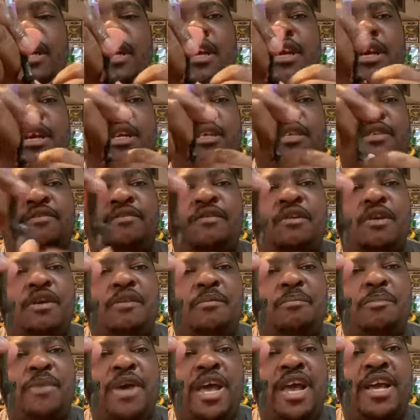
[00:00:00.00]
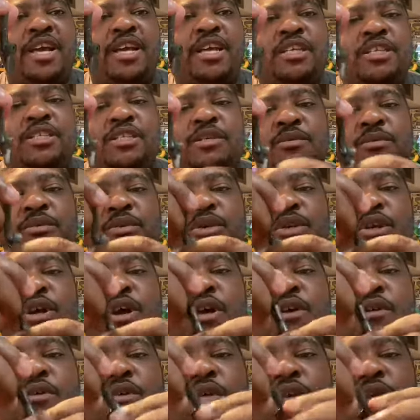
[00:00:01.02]
As far back as it will
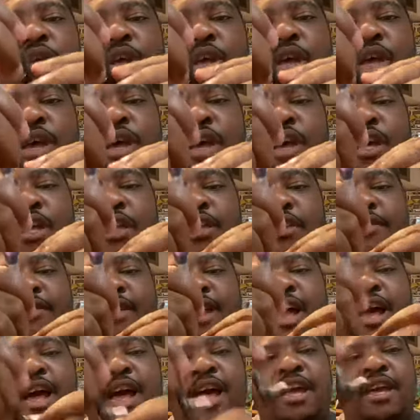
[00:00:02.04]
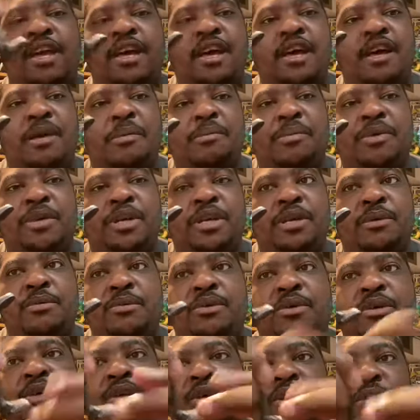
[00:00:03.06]
go, as high up it will
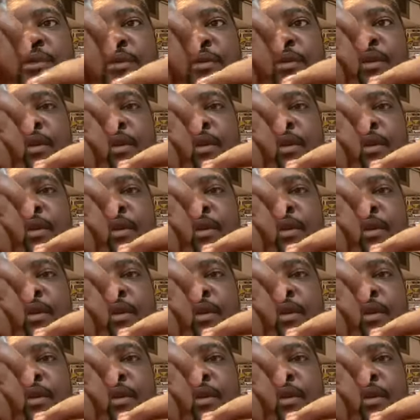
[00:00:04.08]
go.